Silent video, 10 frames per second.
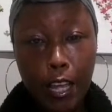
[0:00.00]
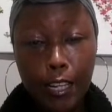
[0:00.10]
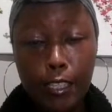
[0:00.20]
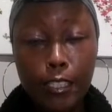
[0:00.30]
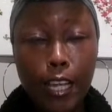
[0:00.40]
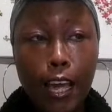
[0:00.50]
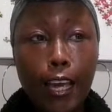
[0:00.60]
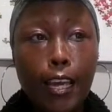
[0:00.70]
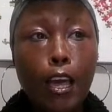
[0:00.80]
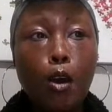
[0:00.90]
That is
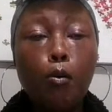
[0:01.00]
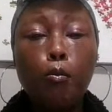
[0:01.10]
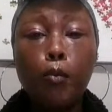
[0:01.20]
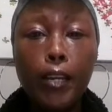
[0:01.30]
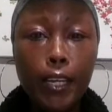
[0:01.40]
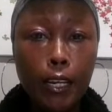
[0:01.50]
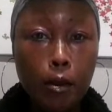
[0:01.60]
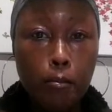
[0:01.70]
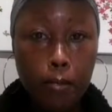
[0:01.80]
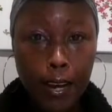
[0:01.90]
a
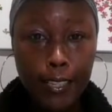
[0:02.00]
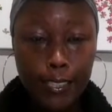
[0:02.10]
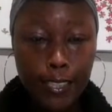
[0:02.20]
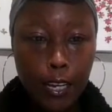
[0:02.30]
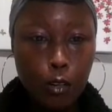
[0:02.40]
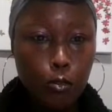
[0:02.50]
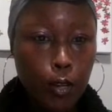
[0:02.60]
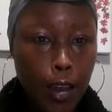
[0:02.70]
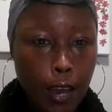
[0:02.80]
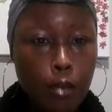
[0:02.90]
winning mindset.
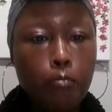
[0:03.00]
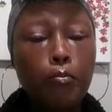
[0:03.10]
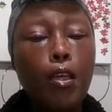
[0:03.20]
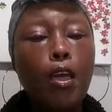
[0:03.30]
Okay.